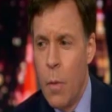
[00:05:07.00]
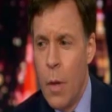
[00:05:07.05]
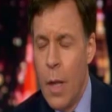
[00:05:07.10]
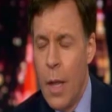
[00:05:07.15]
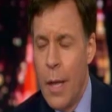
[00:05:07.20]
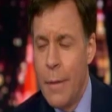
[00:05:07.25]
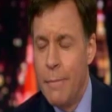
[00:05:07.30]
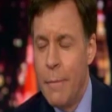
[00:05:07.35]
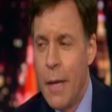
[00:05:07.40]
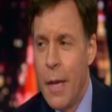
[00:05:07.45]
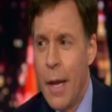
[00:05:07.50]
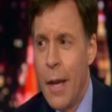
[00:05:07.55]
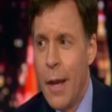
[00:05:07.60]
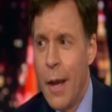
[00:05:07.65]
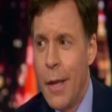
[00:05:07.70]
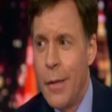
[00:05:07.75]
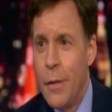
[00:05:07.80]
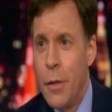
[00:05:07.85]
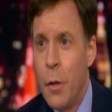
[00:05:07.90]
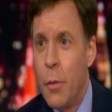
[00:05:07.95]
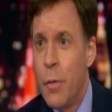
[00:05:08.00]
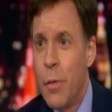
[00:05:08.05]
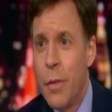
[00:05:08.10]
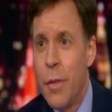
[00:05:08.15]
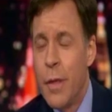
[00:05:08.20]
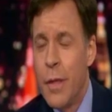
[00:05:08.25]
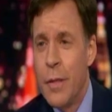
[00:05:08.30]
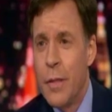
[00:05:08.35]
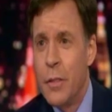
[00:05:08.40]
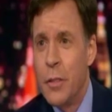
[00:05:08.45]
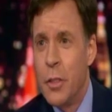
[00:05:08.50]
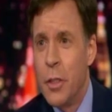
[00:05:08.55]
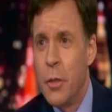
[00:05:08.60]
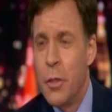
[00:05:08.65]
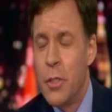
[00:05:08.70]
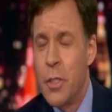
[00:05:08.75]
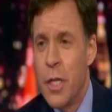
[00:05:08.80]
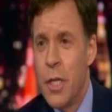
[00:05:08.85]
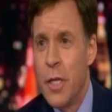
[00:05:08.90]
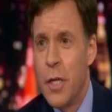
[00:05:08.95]
Well, I don't think that
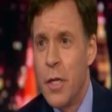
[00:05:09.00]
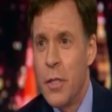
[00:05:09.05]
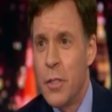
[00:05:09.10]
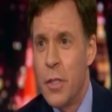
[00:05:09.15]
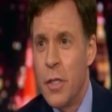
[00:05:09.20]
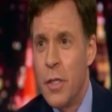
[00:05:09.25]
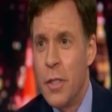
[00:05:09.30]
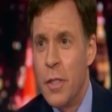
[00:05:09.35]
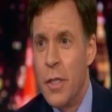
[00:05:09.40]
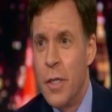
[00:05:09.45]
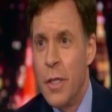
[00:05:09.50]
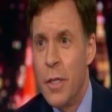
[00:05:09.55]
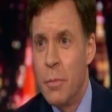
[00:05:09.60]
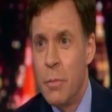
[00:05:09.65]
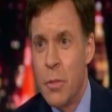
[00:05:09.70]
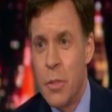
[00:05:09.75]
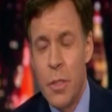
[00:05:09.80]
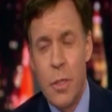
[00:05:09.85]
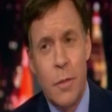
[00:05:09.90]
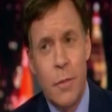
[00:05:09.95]
Jerrie Sandusky did